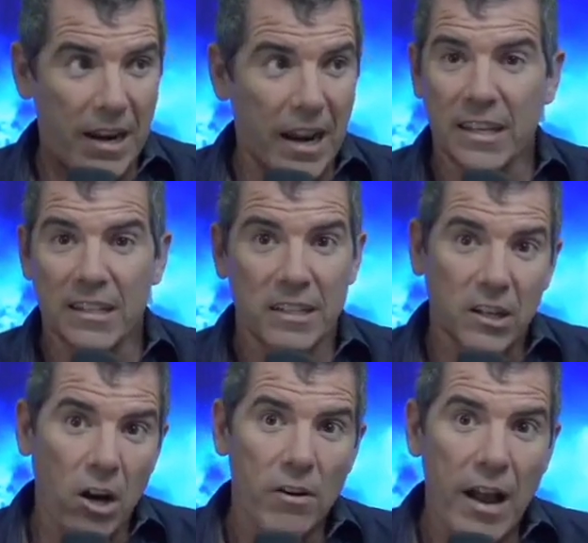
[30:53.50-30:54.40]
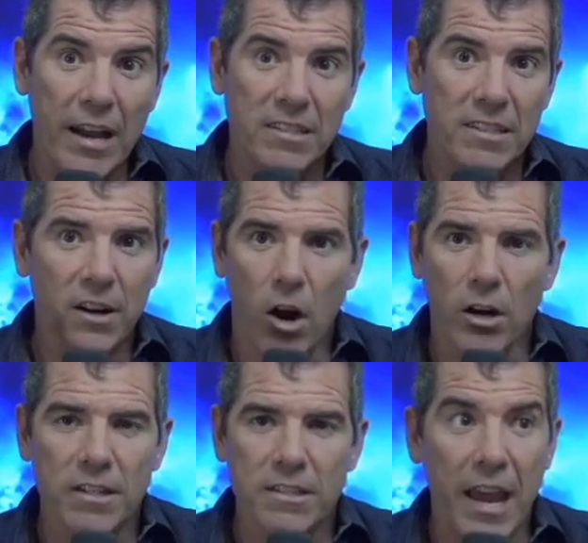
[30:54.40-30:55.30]
and I get in a car accident,
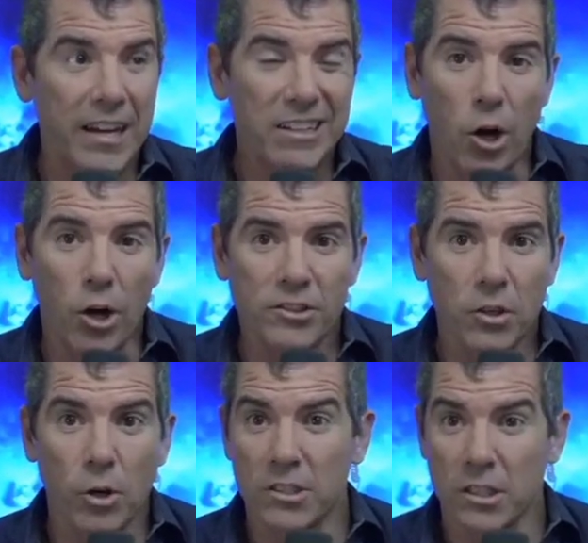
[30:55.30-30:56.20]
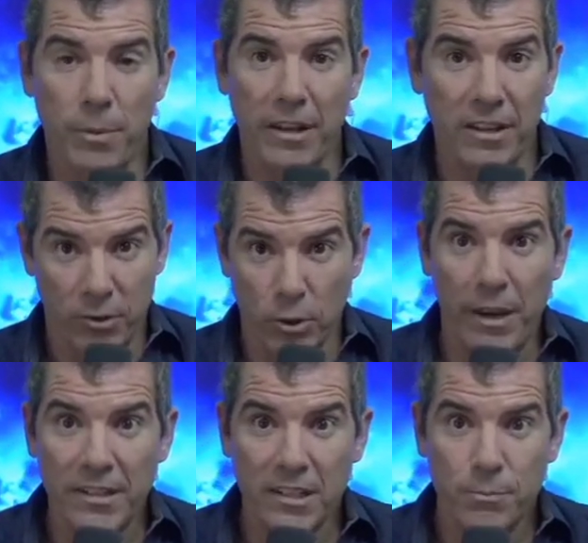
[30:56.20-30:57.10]
heart attack, gallstones, and if
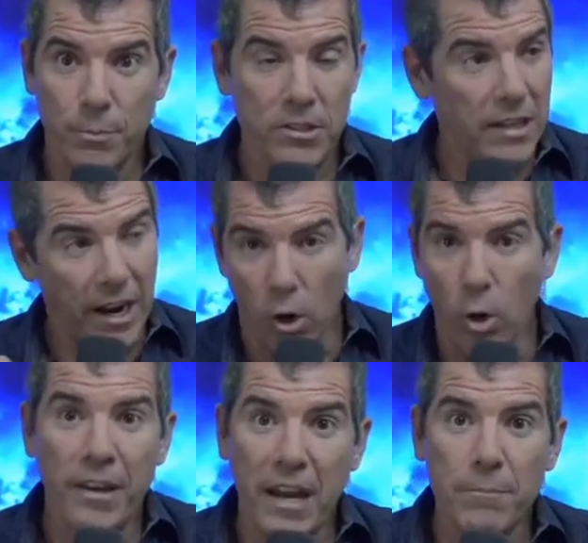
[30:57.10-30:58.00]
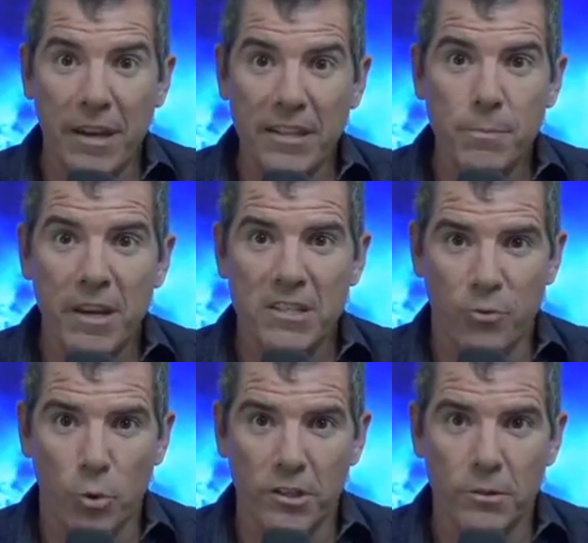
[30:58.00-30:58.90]
your appendix burst, I hope they got bed
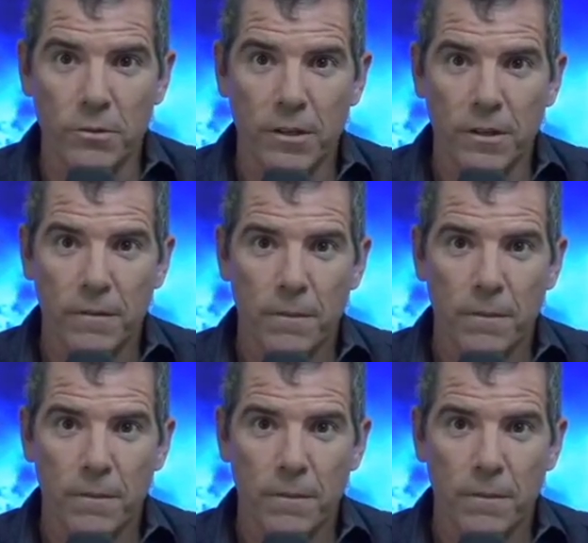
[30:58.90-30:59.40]
space for you.